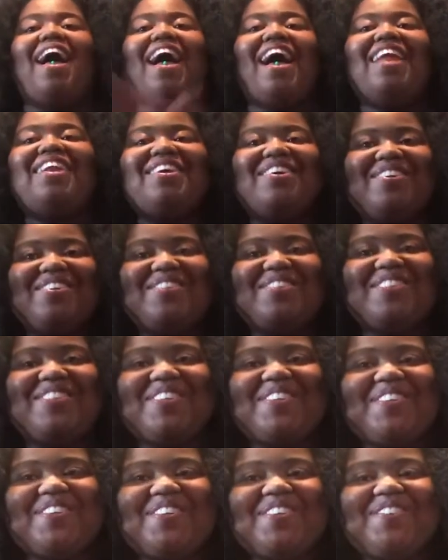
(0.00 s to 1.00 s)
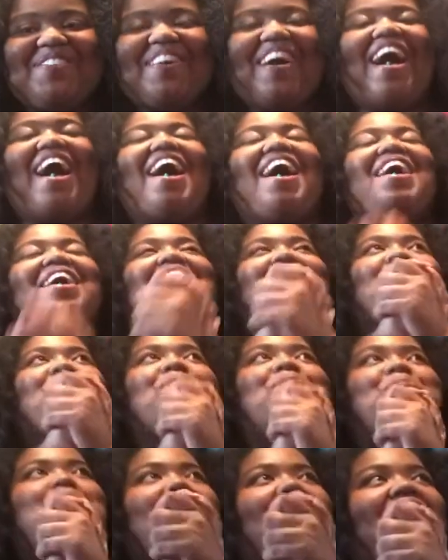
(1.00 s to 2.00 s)
Hello, YouTube. I am
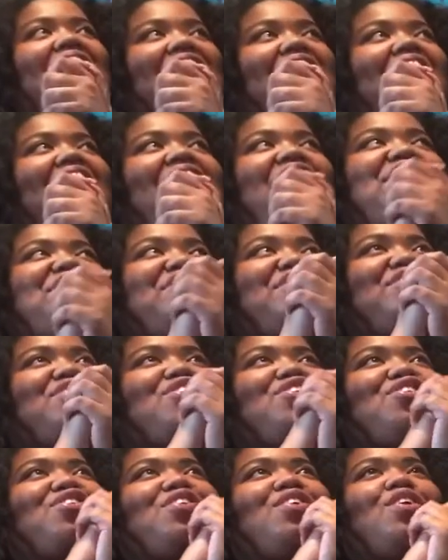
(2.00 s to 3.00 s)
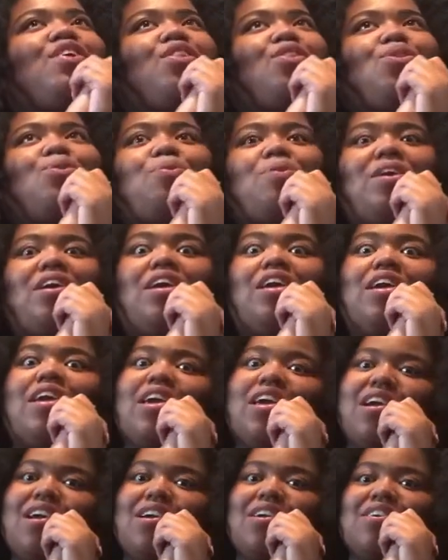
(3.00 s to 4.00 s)
back after three
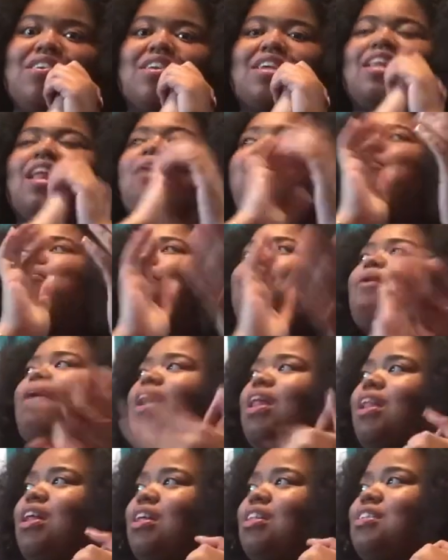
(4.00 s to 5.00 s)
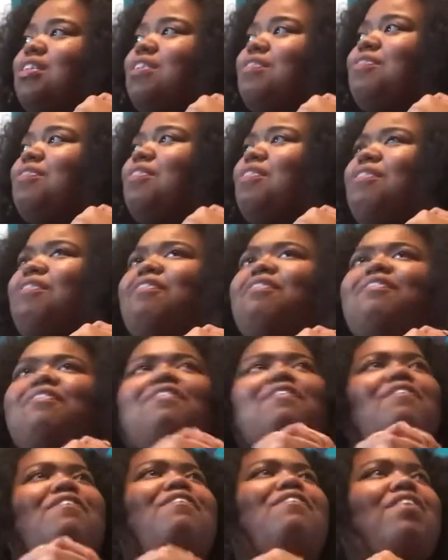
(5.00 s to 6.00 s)
years, and I'm ready to
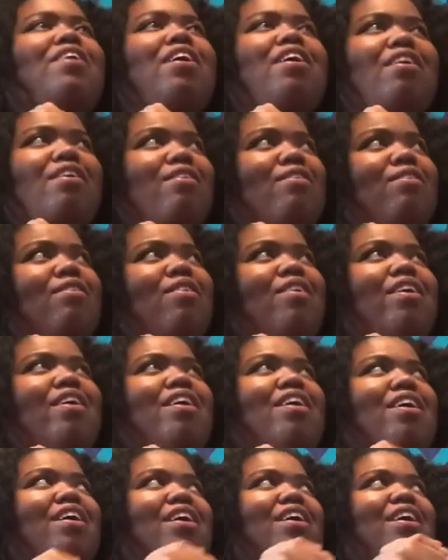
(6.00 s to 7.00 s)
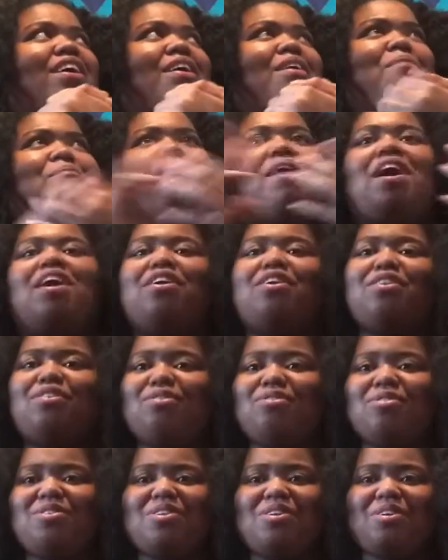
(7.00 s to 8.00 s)
fulfill my
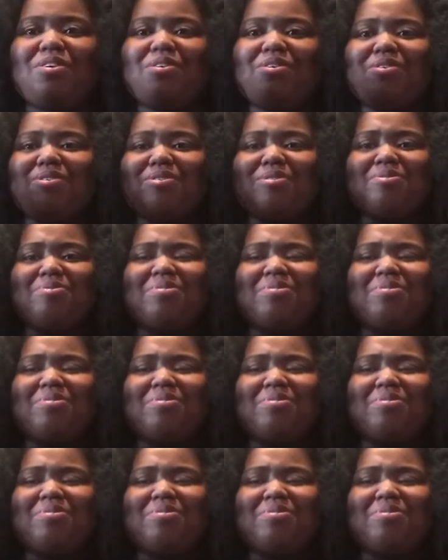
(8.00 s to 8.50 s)
YouTube.